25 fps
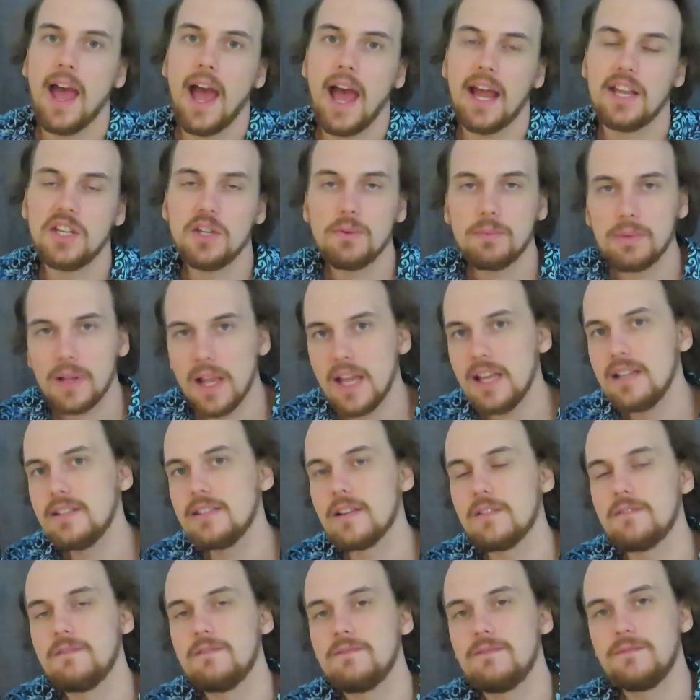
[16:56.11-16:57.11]
and your players
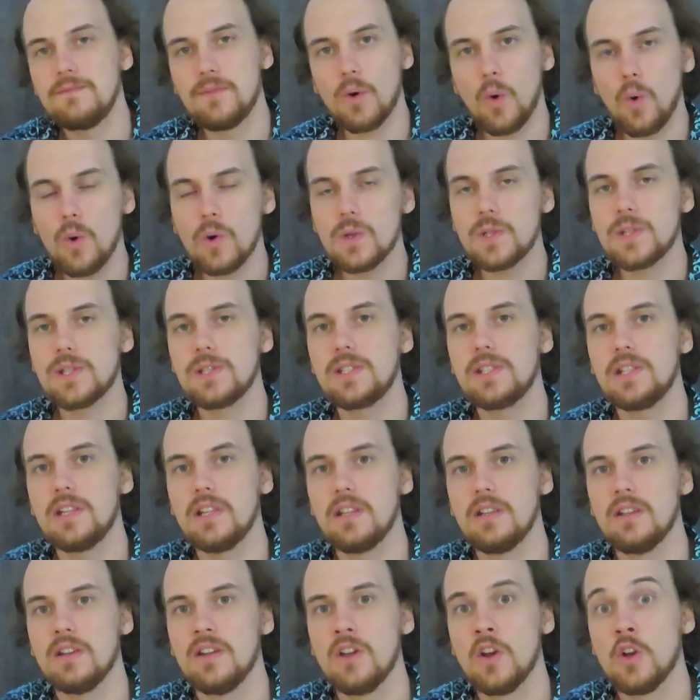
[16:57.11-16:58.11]
are forced
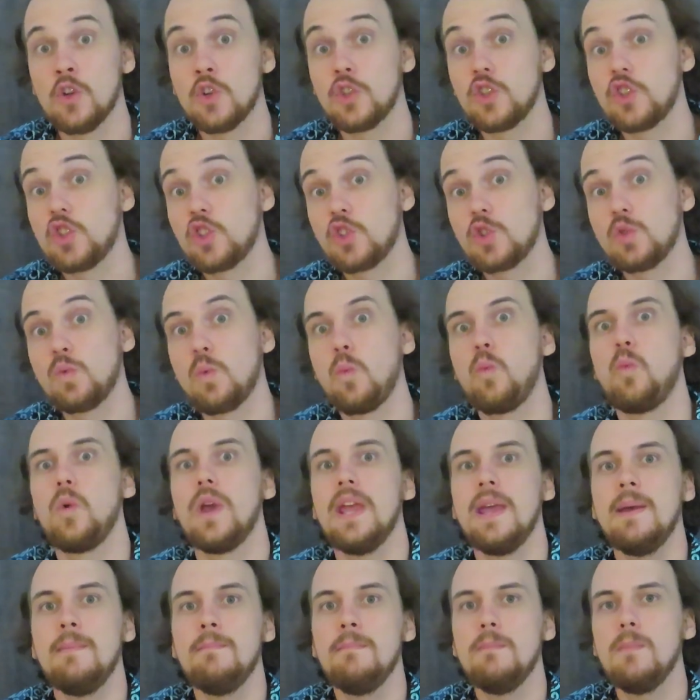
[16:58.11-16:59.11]
to
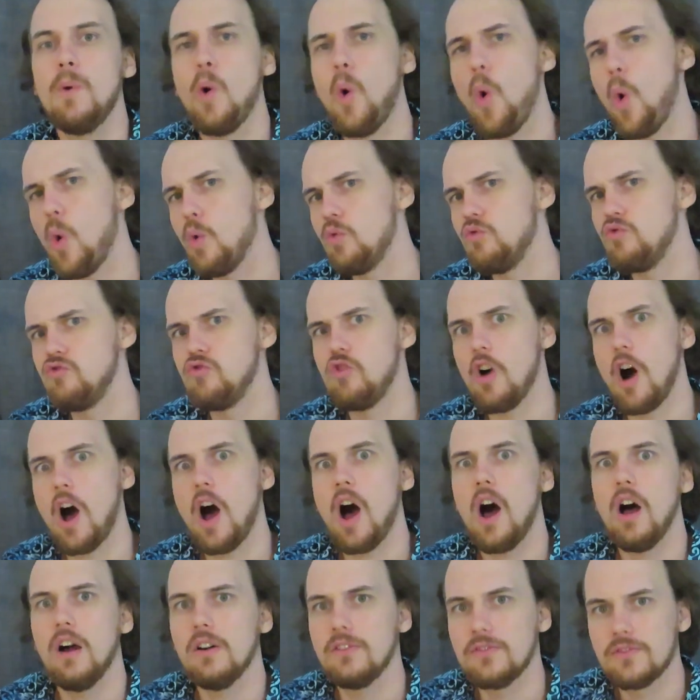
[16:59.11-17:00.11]
swim or
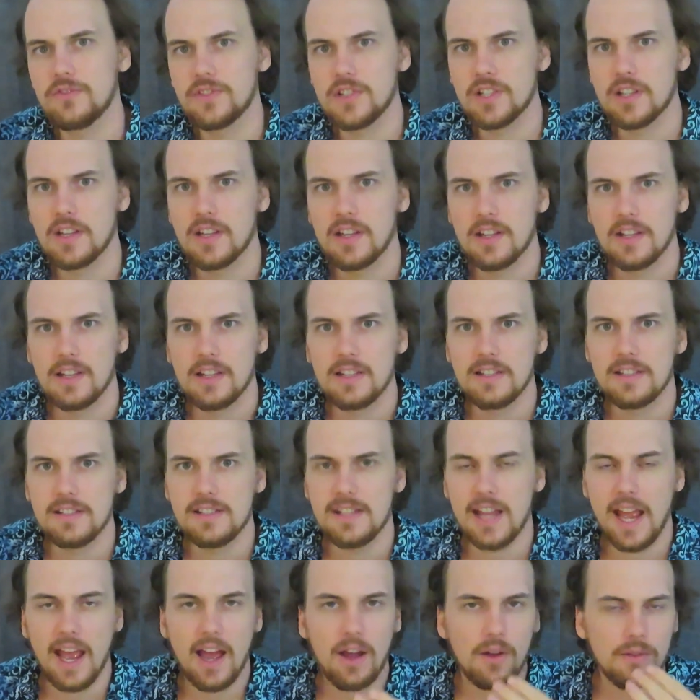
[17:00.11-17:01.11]
raft
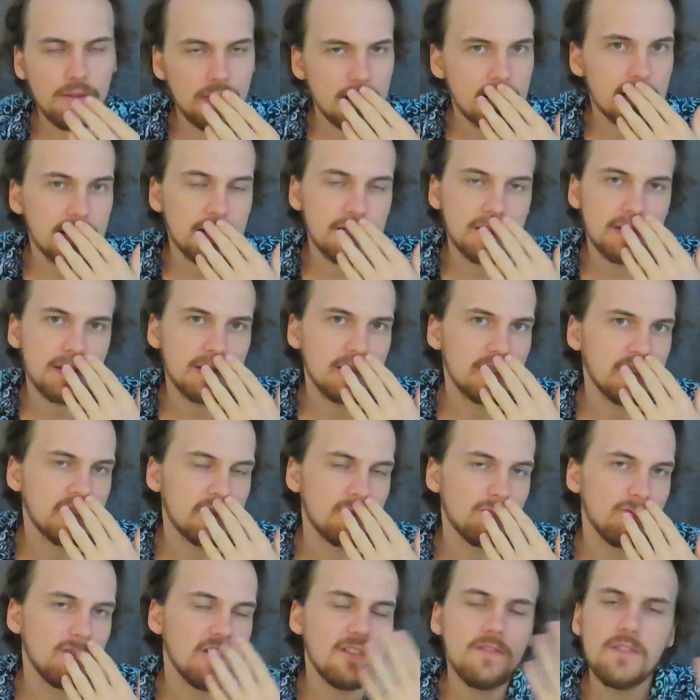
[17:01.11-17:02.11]
down
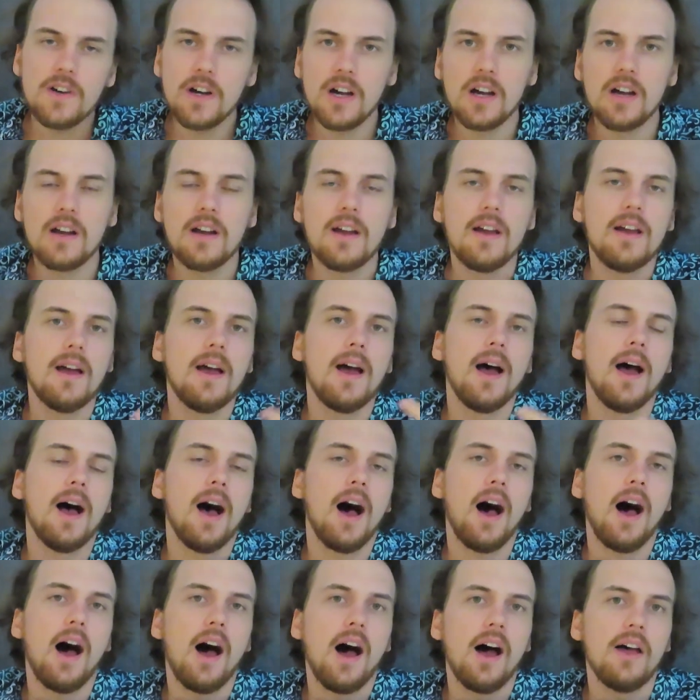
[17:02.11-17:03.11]
this river,
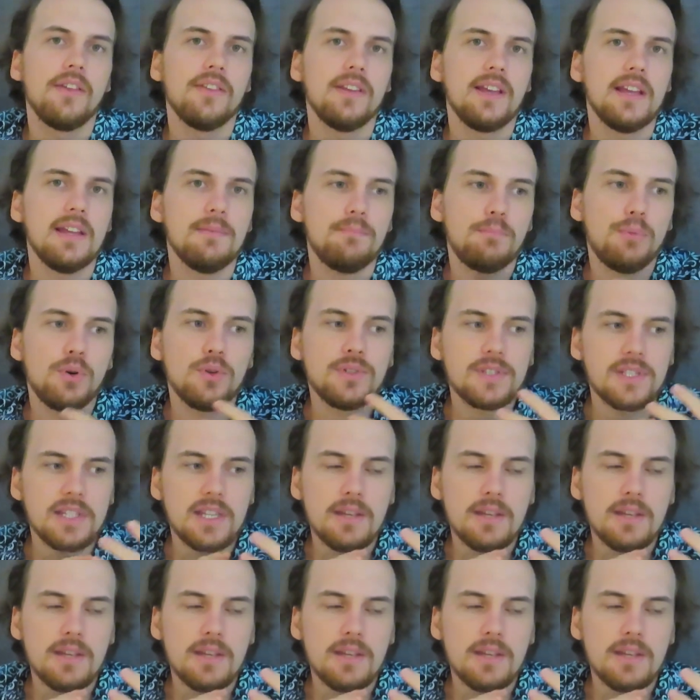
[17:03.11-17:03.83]
it puts